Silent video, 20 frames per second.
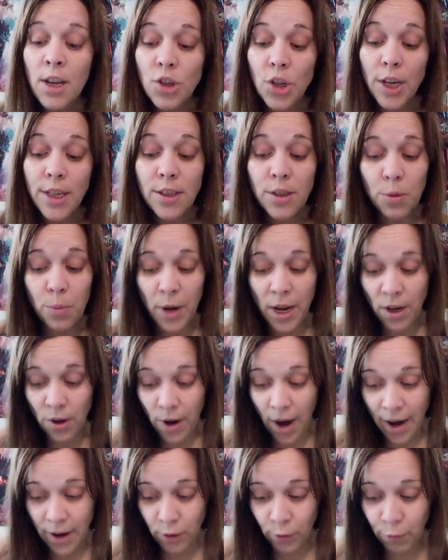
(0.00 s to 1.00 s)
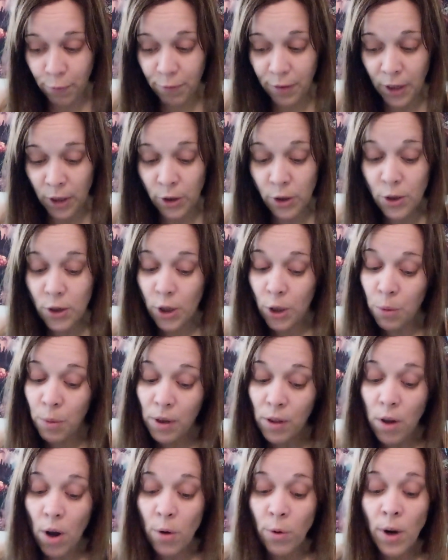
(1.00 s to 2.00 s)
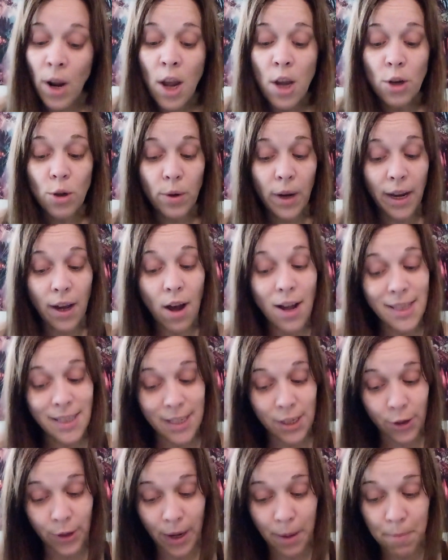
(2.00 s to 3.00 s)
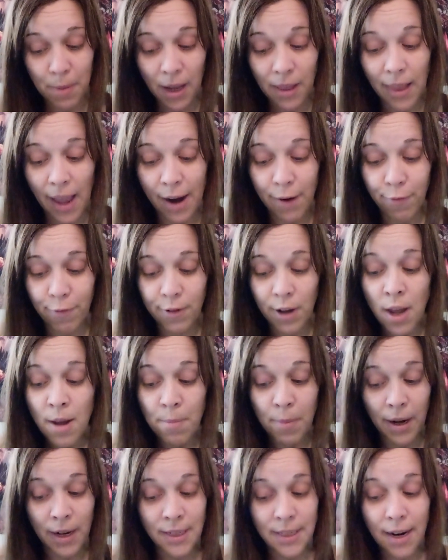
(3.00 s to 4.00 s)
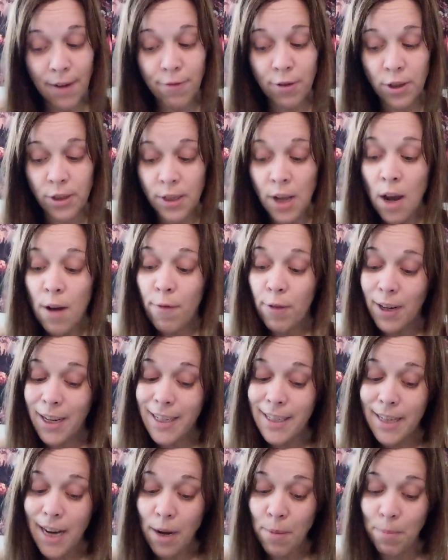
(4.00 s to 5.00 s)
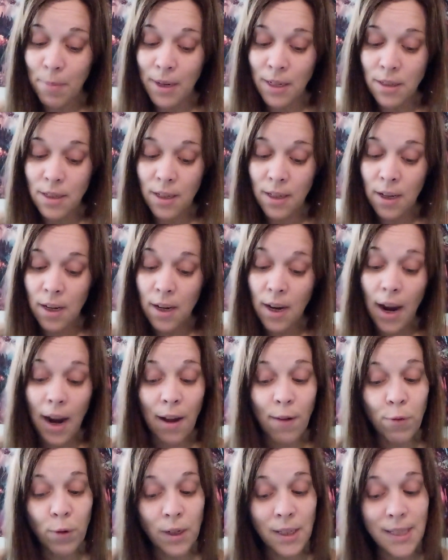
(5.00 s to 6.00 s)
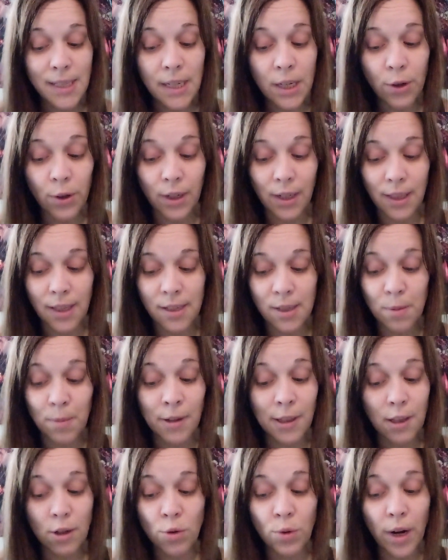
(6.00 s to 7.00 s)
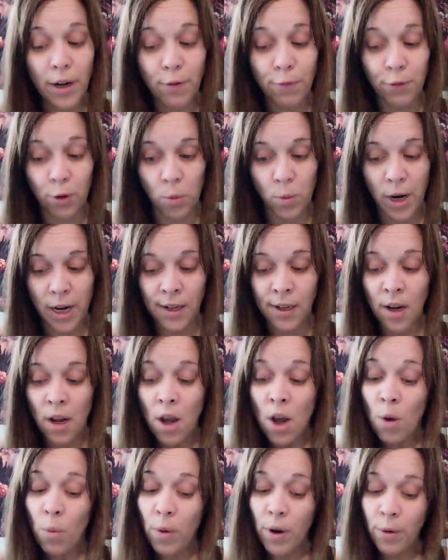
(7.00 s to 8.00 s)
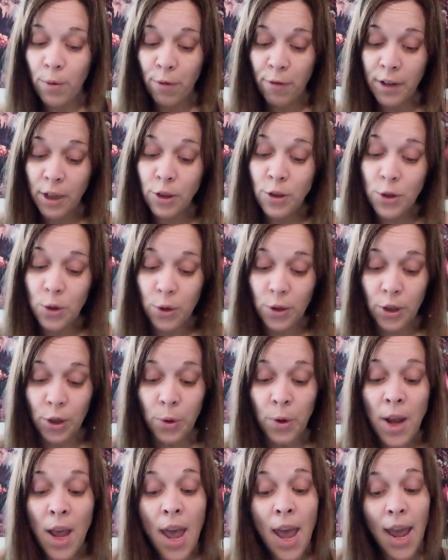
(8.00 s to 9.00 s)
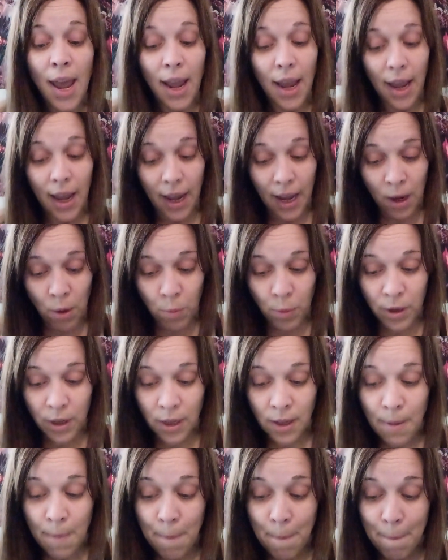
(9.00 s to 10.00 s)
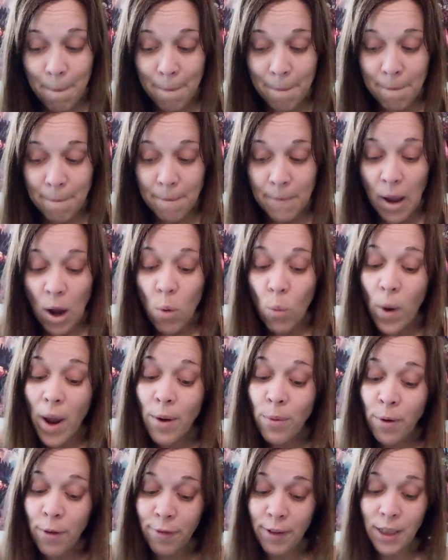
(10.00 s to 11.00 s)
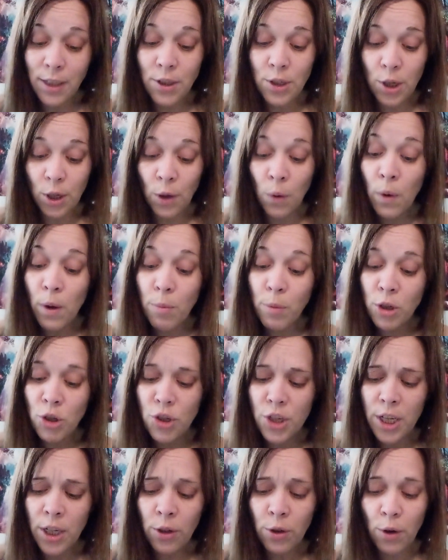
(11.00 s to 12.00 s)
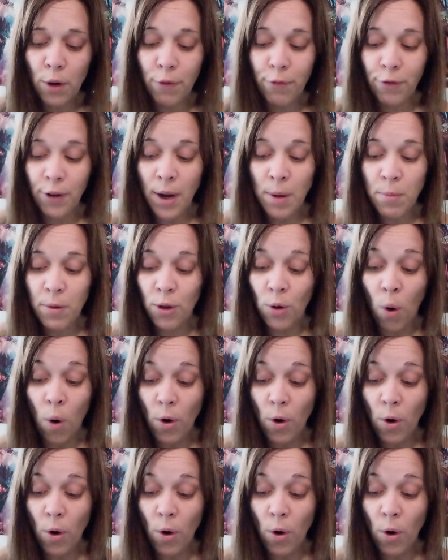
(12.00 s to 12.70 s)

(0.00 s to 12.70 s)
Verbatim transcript: Chase away your idle fears. To you alone do I consecrate my life, my endeavors for contentment. I have one secret, Elizabeth, a dreadful one, one revealed to you. It will, when revealed to you, it will chill your frame with